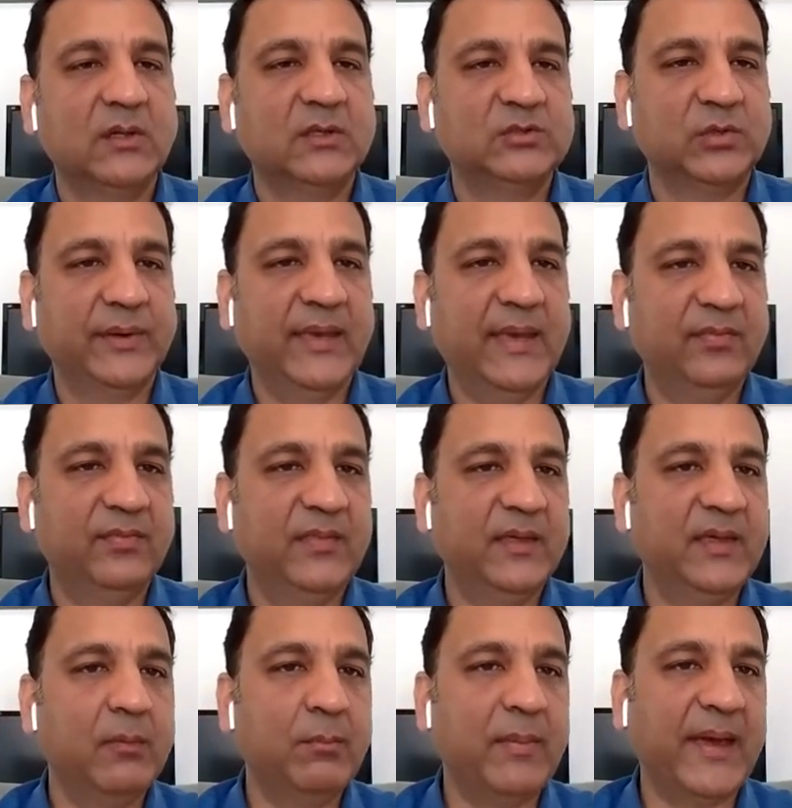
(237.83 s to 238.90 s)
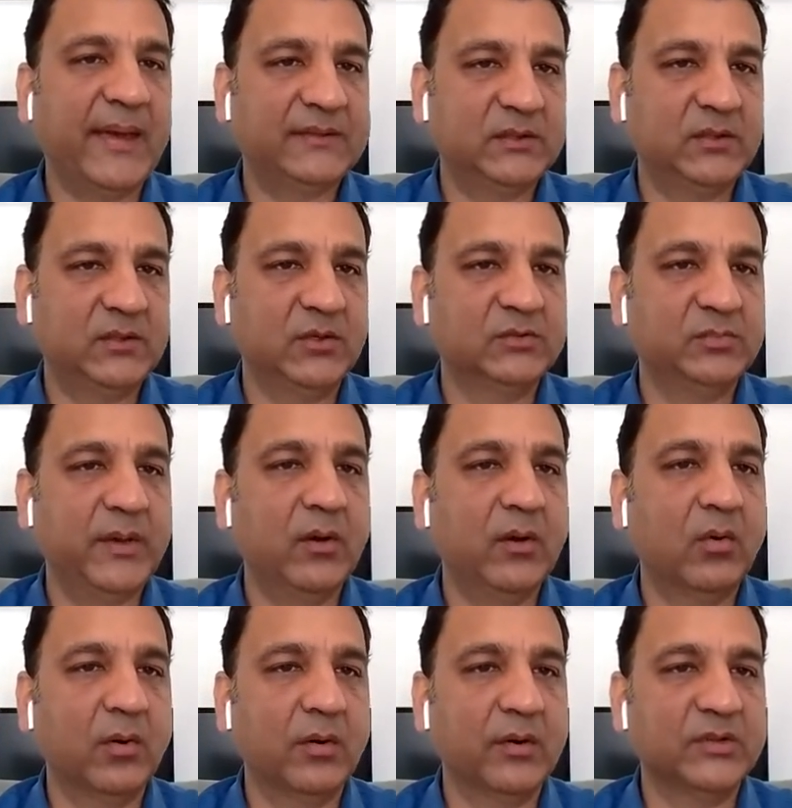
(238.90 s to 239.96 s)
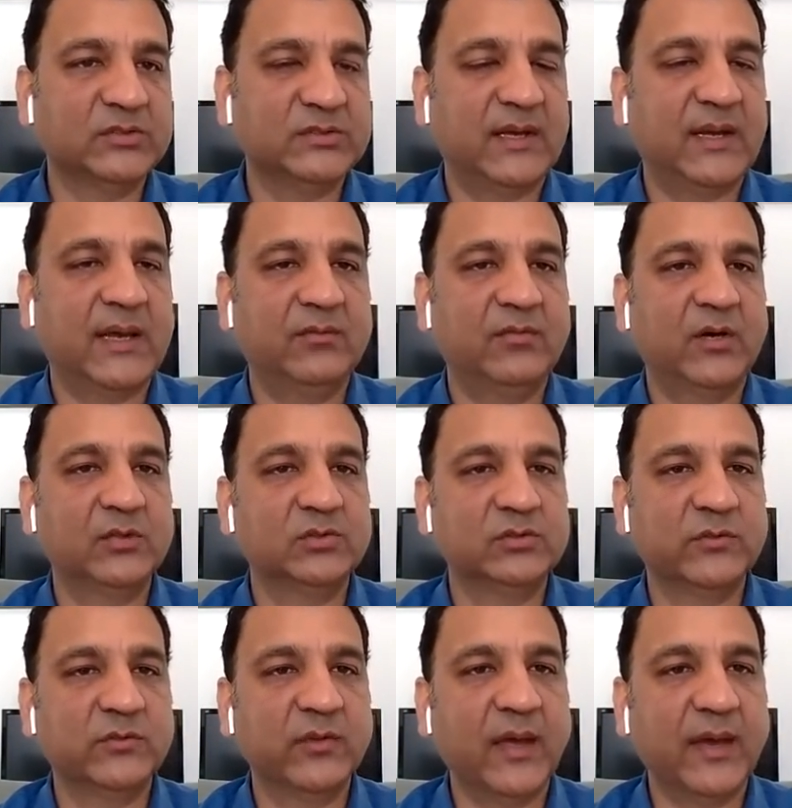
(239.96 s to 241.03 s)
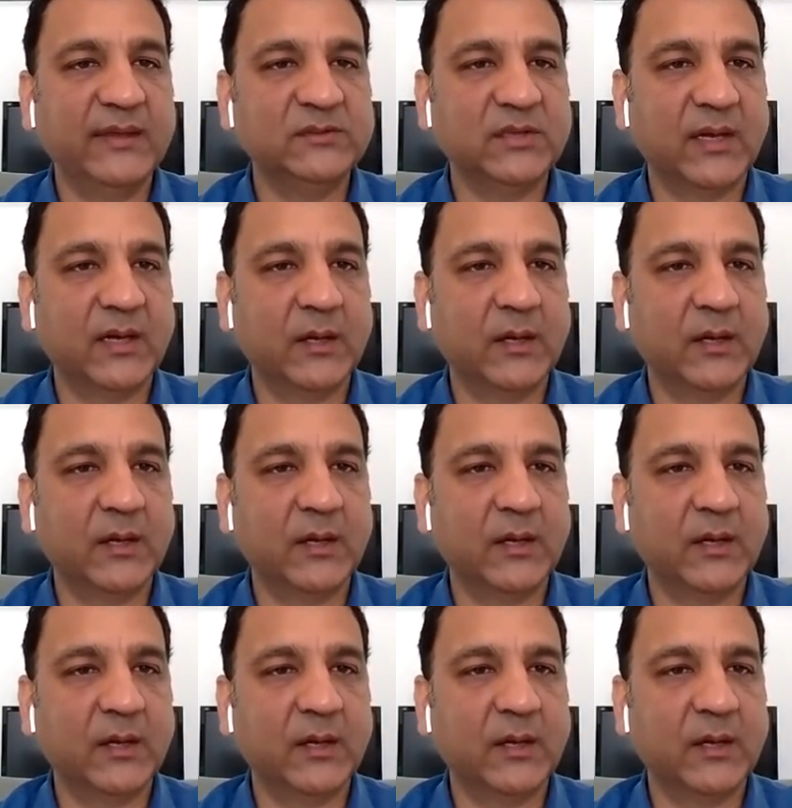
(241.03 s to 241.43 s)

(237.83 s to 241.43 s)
So again, thinking back to those big orders that have hundreds of lines